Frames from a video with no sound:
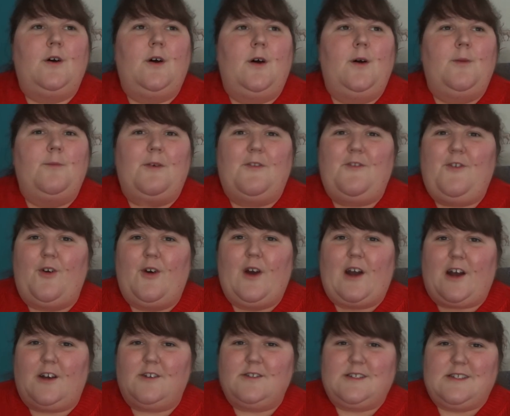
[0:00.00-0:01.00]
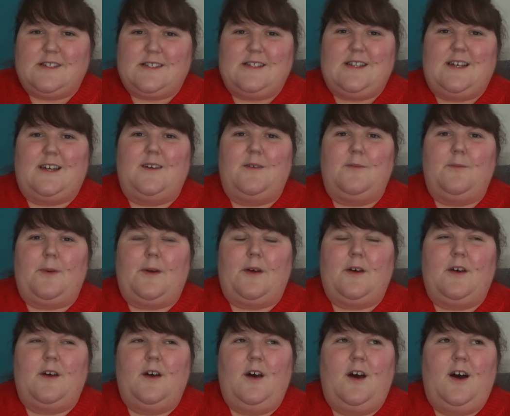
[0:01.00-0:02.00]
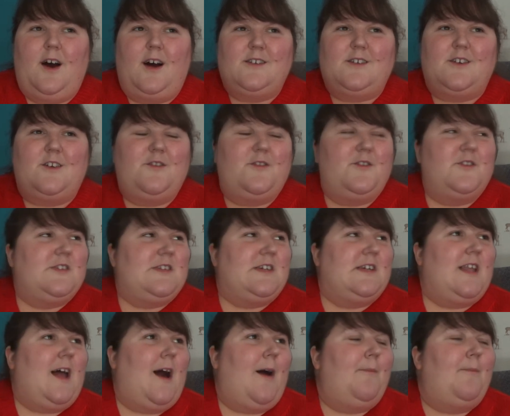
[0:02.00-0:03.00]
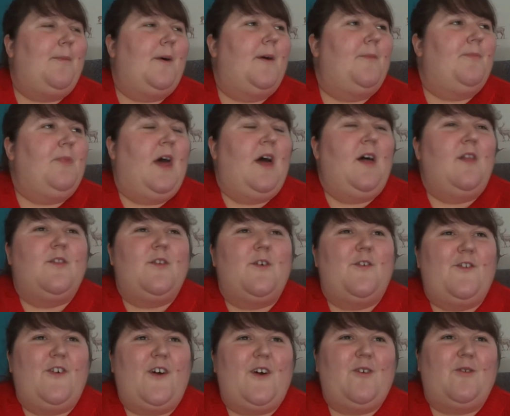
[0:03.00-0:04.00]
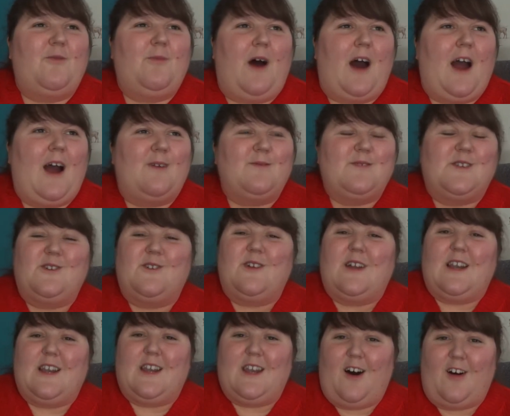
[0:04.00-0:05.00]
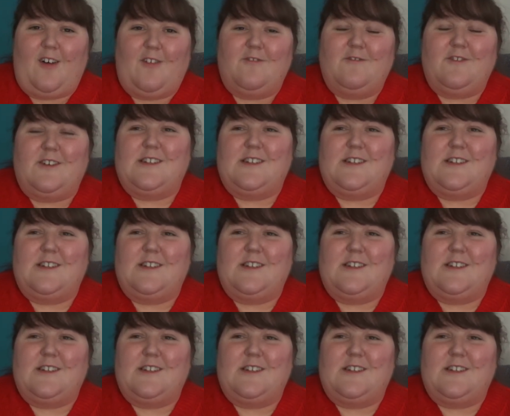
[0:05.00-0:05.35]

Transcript: Before I Go to Sleep. I don't know if you've seen that, but the film I absolutely love.